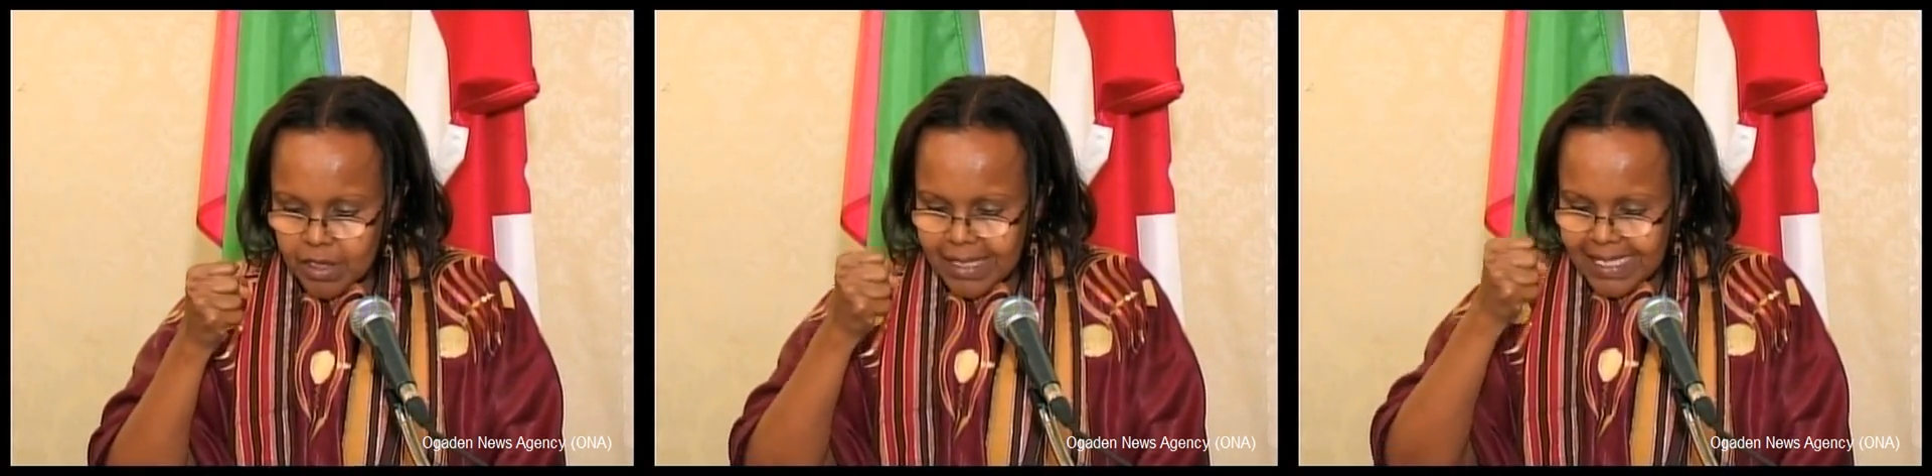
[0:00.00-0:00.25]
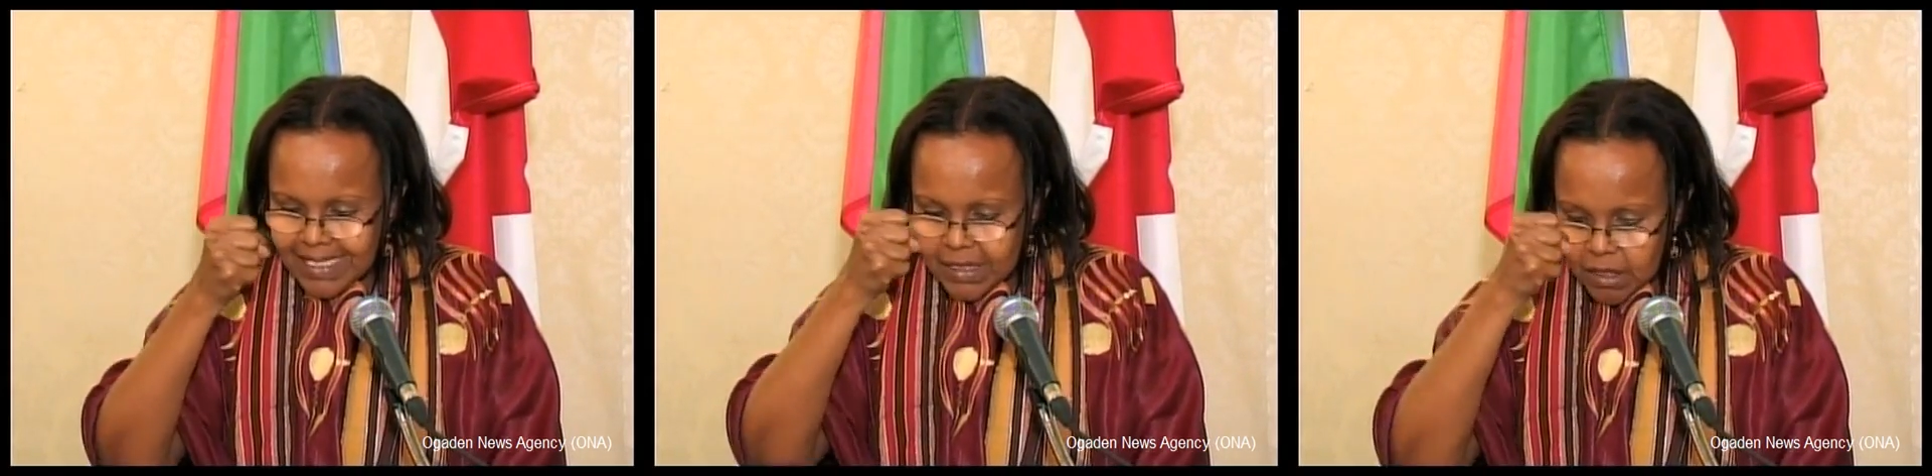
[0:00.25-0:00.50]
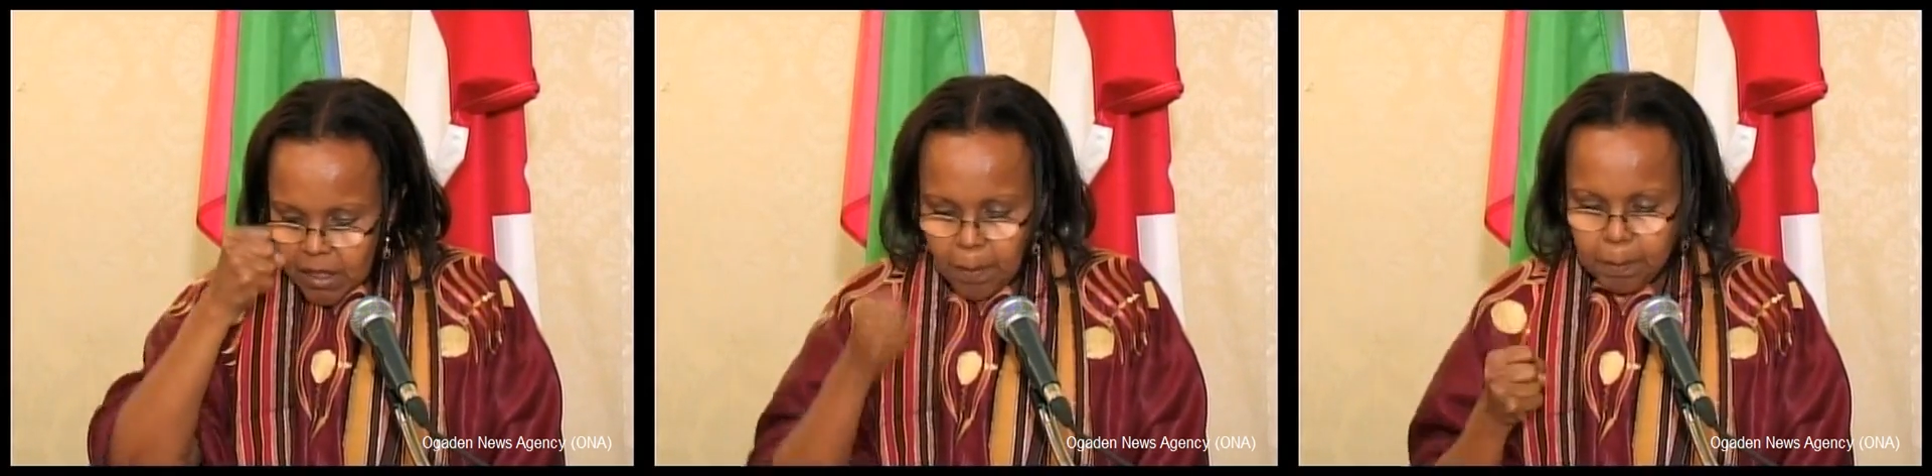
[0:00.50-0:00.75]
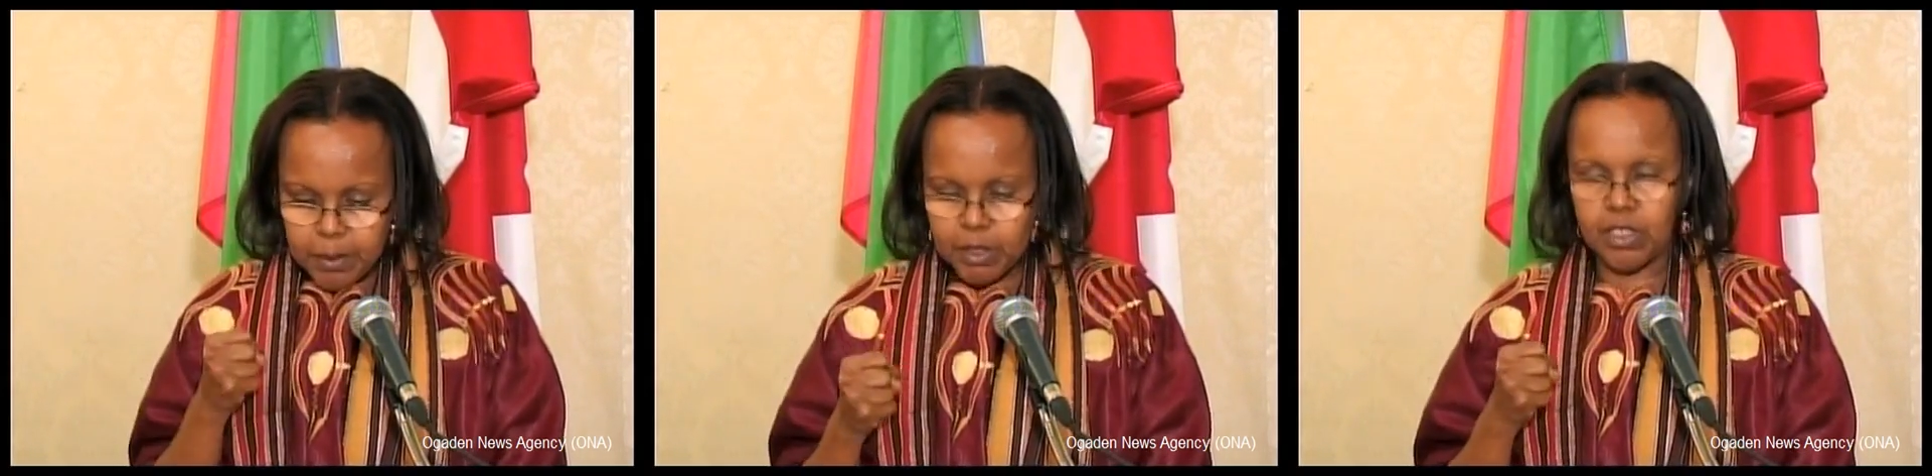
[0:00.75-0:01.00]
the
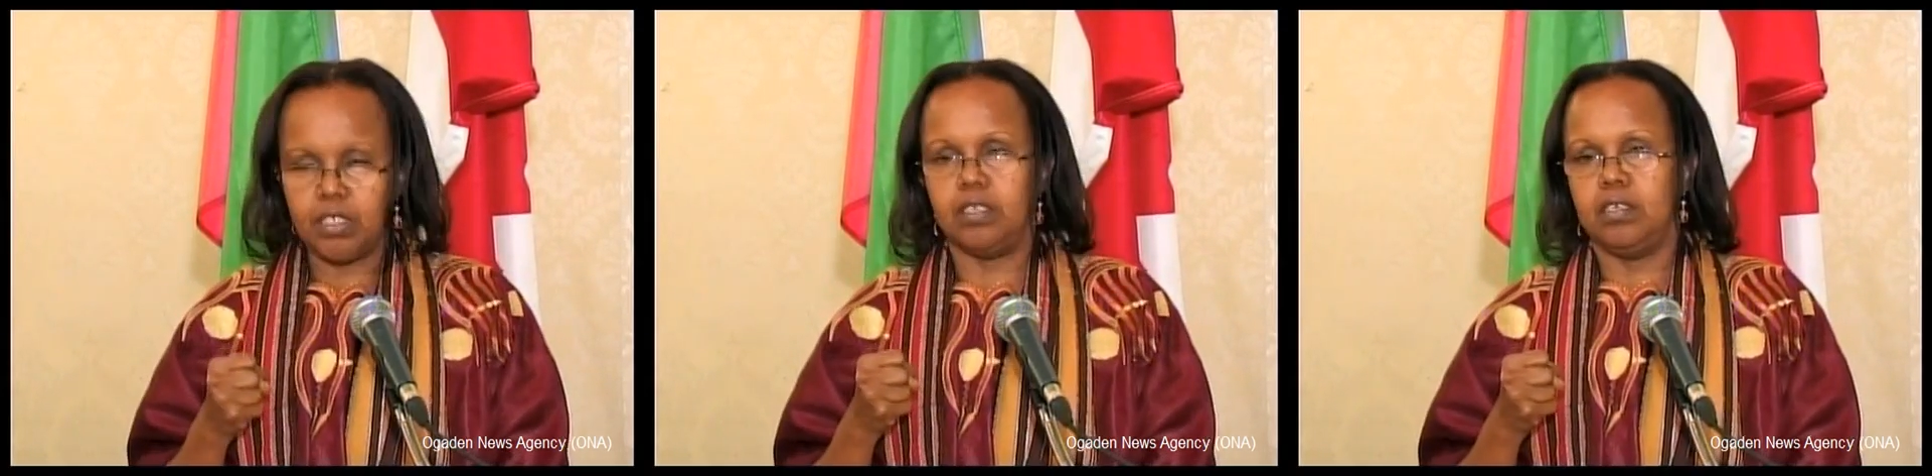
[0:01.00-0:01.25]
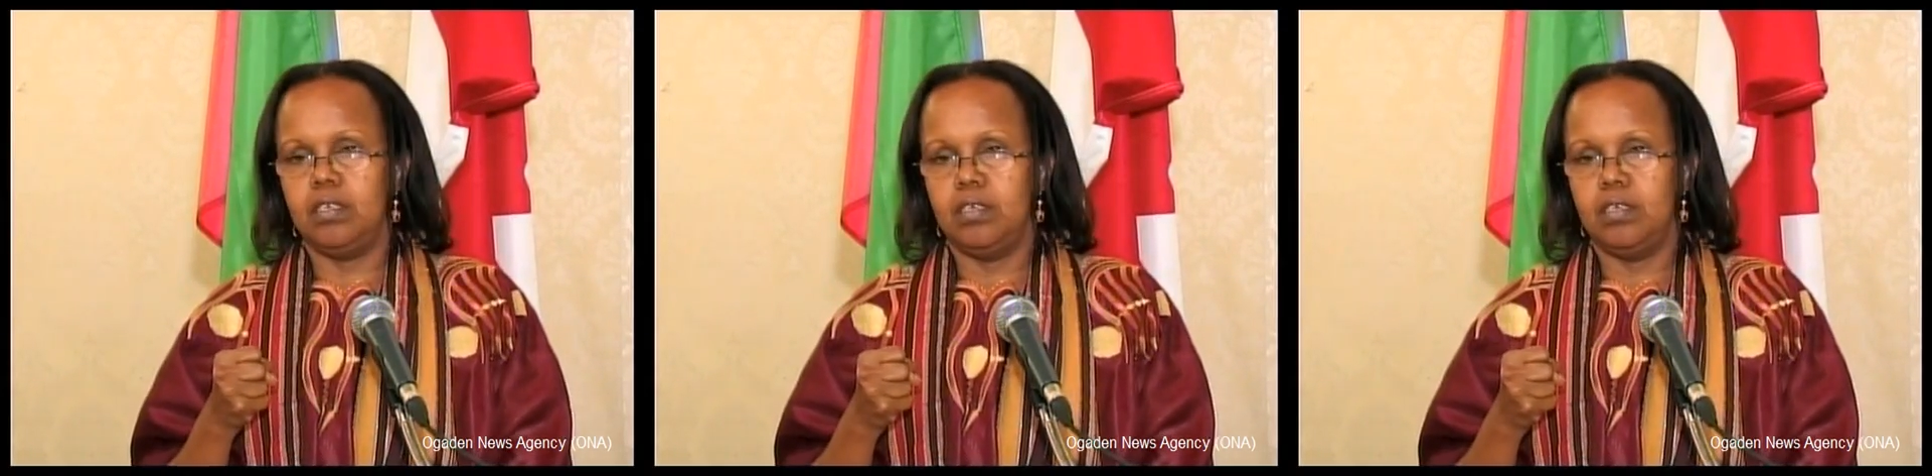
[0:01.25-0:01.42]
interruption